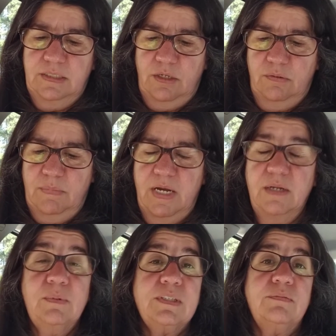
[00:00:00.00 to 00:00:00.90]
So
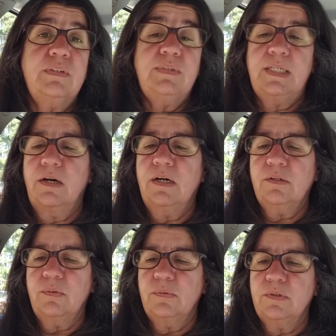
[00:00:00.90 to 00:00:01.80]
mine was a
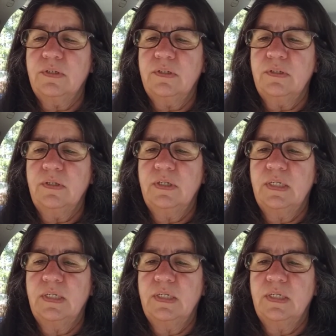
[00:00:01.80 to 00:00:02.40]
$50 order.